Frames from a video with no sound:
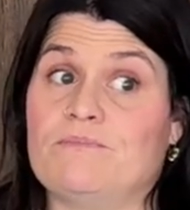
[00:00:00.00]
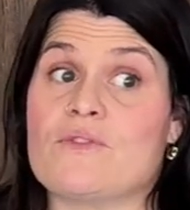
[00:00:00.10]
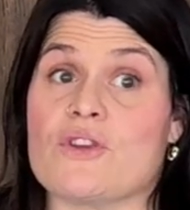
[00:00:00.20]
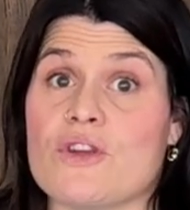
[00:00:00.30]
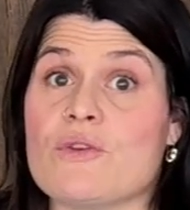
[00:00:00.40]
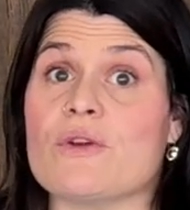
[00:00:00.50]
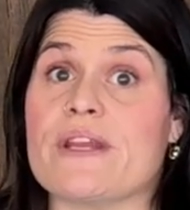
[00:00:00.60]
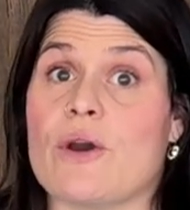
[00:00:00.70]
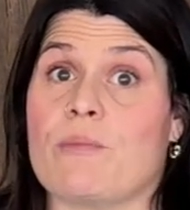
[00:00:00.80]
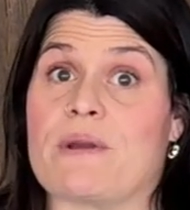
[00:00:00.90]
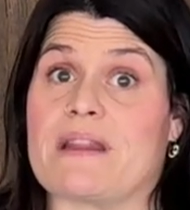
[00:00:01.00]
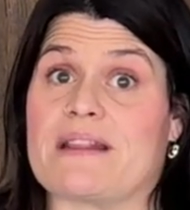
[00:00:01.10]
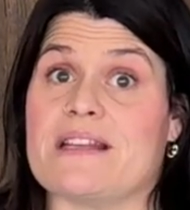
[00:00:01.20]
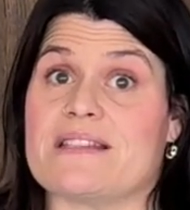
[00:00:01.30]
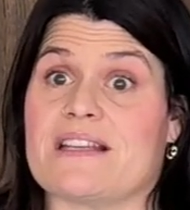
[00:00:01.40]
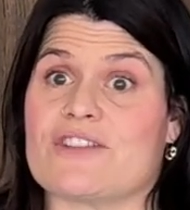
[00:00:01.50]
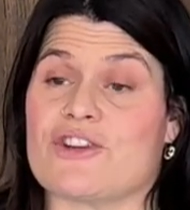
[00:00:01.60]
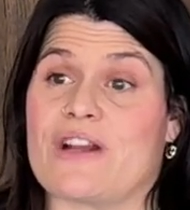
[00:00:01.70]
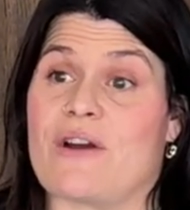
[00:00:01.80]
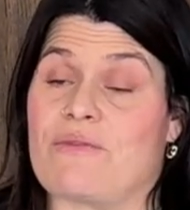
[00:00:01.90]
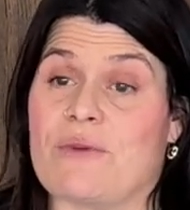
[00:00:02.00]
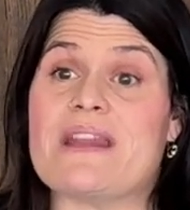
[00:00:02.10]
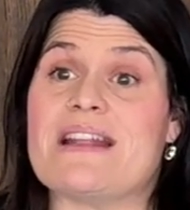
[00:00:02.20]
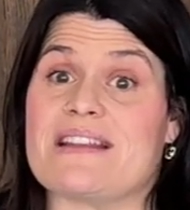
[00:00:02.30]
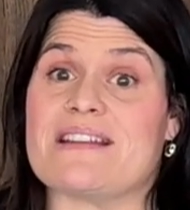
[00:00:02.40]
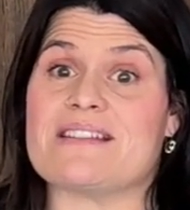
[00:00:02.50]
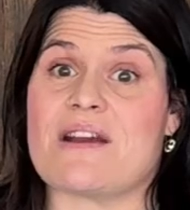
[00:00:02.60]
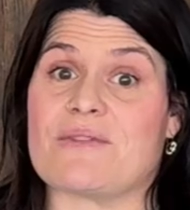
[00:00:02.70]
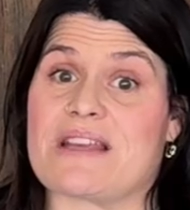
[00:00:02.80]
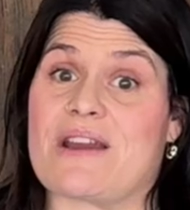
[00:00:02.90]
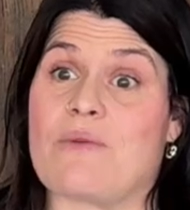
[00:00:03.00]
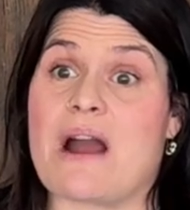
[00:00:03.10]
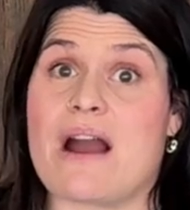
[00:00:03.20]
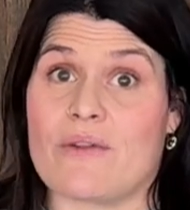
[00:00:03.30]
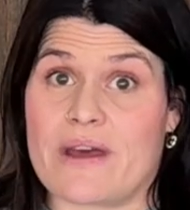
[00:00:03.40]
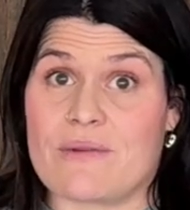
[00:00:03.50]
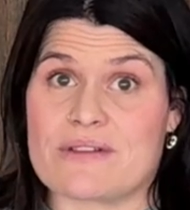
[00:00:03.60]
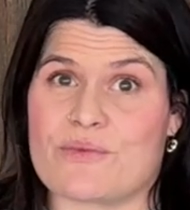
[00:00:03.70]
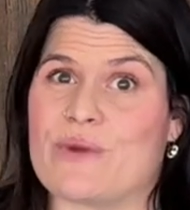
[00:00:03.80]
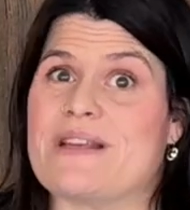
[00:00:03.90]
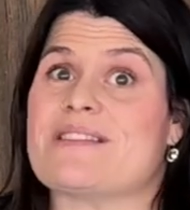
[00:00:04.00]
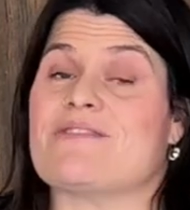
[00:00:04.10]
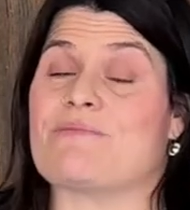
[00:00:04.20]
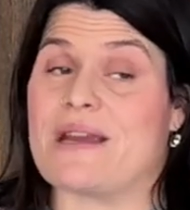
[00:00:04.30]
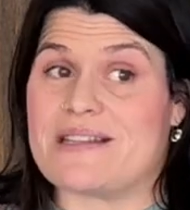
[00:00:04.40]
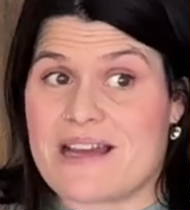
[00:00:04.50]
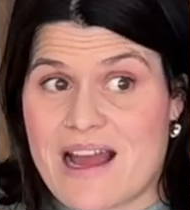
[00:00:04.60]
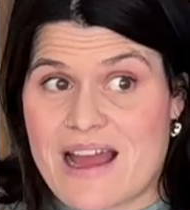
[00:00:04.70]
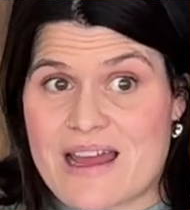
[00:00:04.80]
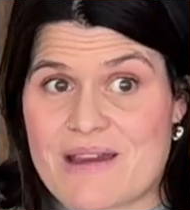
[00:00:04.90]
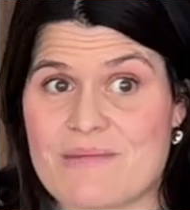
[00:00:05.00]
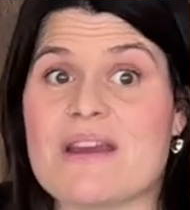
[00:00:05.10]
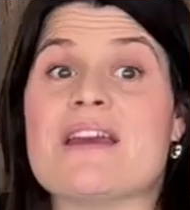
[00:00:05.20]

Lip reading: So you're really hoping that these things turn out. And when they didn't, I was like, wow, that was a waste of my time.